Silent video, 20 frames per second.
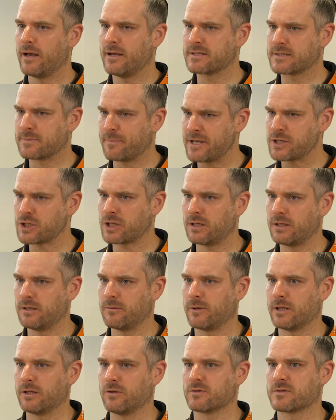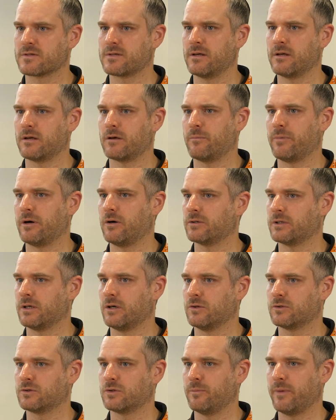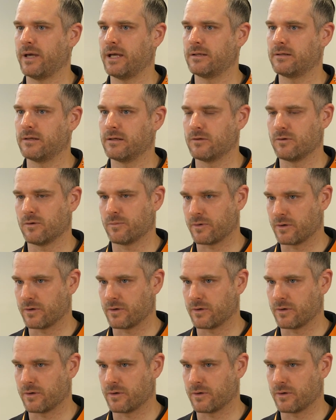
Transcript: Especially when you think about automating your